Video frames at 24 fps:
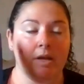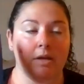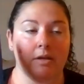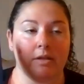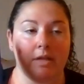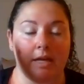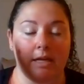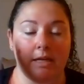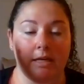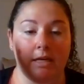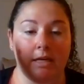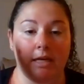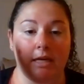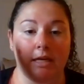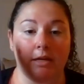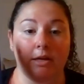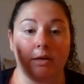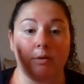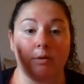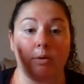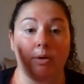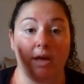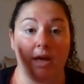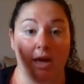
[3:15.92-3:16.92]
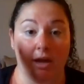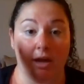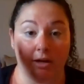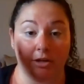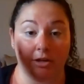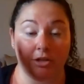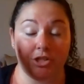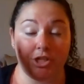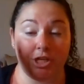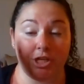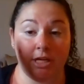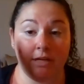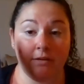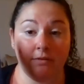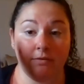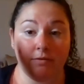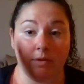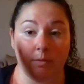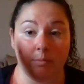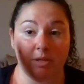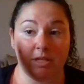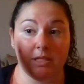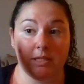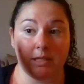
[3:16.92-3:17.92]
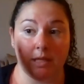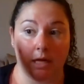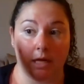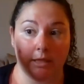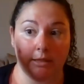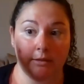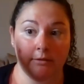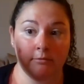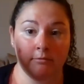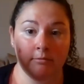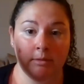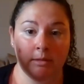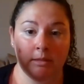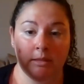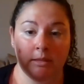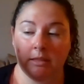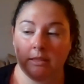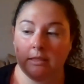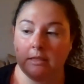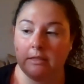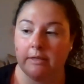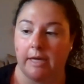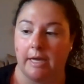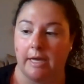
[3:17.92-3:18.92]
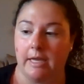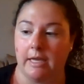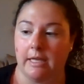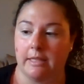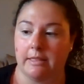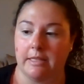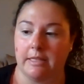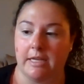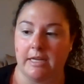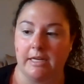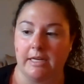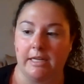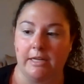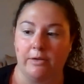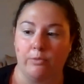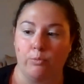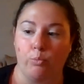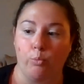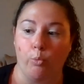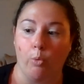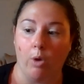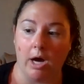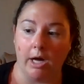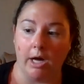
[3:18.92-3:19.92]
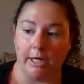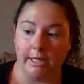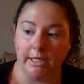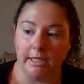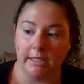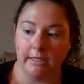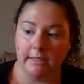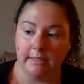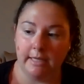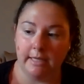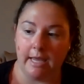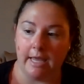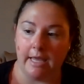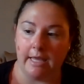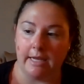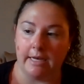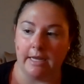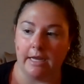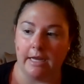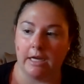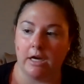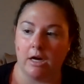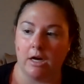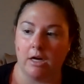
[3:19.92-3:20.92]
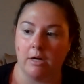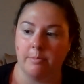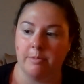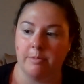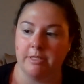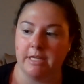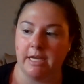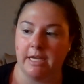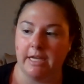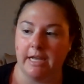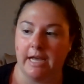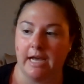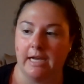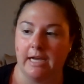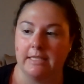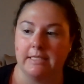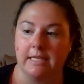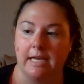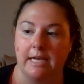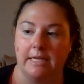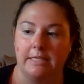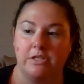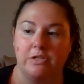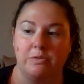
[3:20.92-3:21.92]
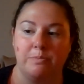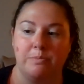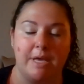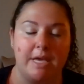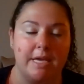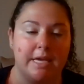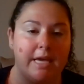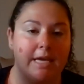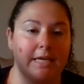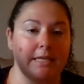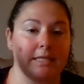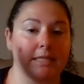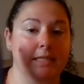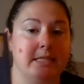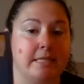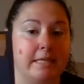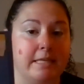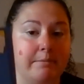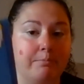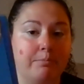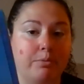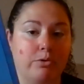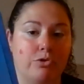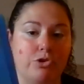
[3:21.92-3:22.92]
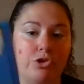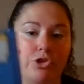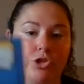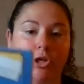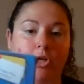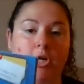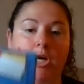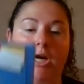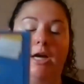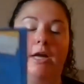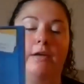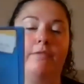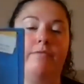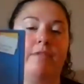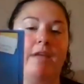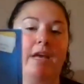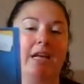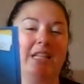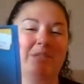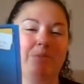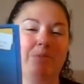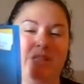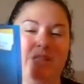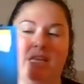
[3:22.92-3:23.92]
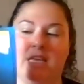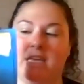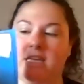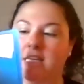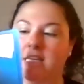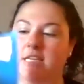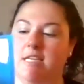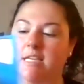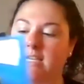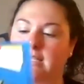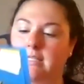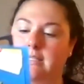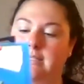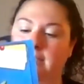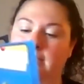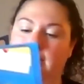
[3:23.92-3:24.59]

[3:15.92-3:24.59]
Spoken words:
They need energy from the sun, okay, and they need water and carbon dioxide to make a simple sugar, and that's what they eat.